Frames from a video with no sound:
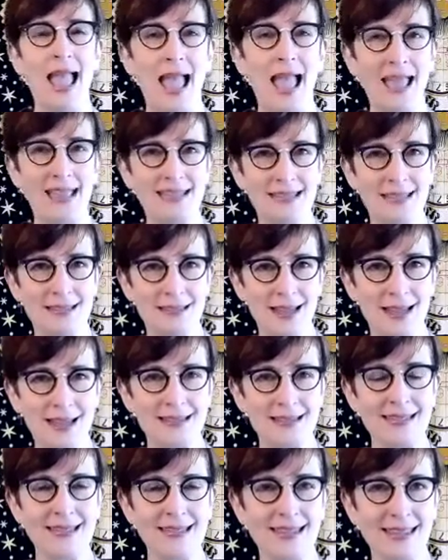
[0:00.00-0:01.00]
And
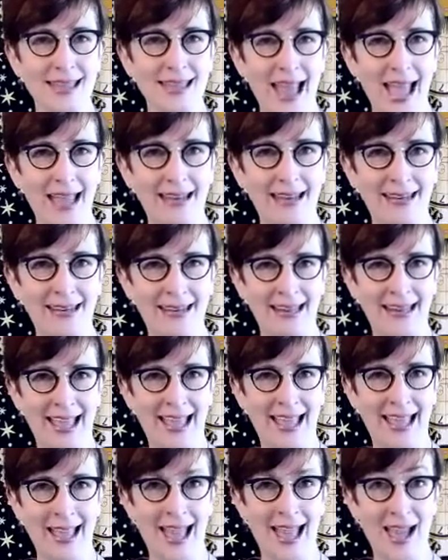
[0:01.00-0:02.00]
doesn't that
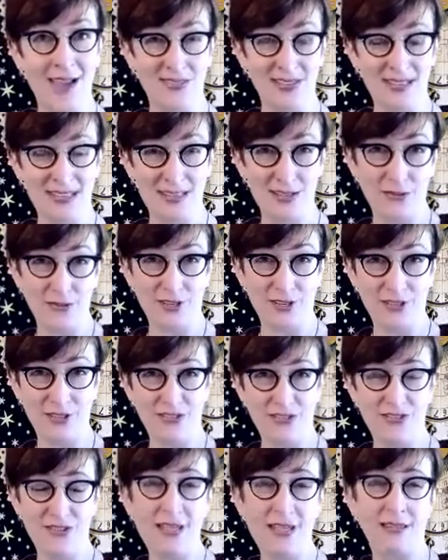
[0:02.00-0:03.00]
have a different
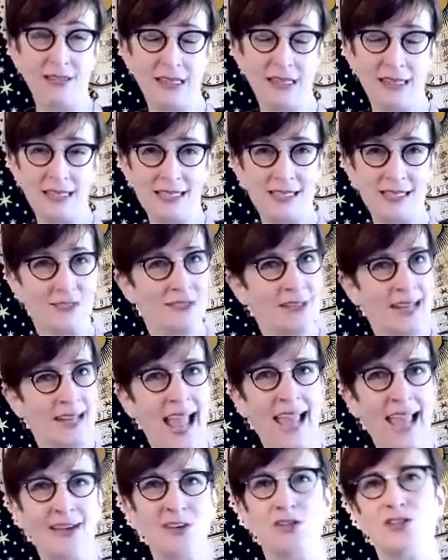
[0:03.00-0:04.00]
feeling, a different
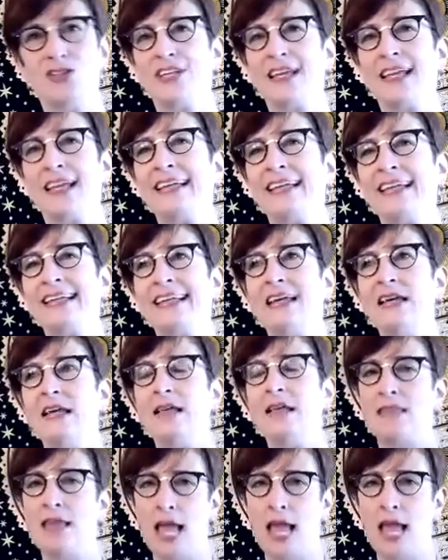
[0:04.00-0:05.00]
energy
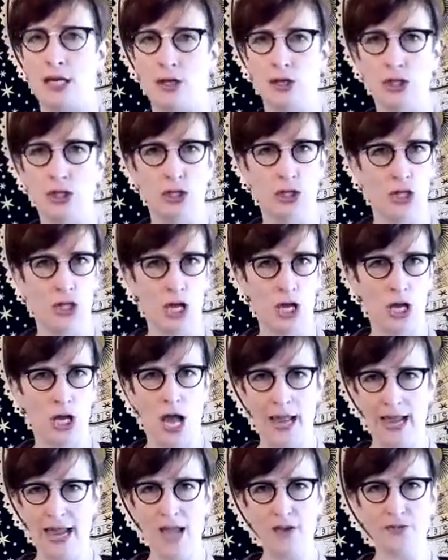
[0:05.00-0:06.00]
than I
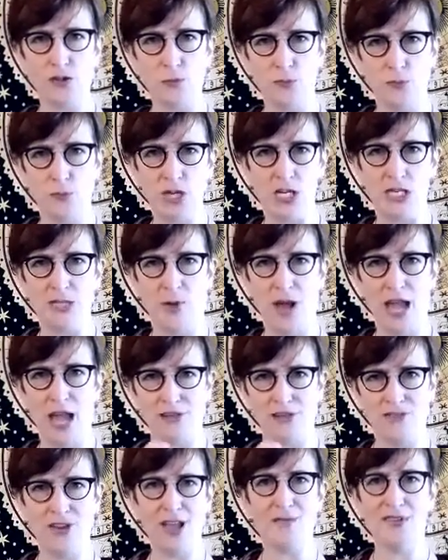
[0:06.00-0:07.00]
have to be in my
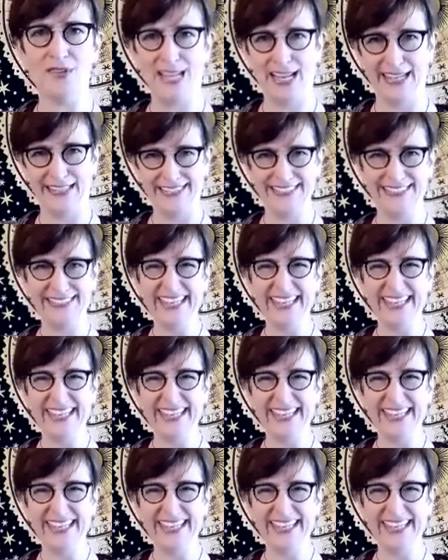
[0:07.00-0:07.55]
feminine?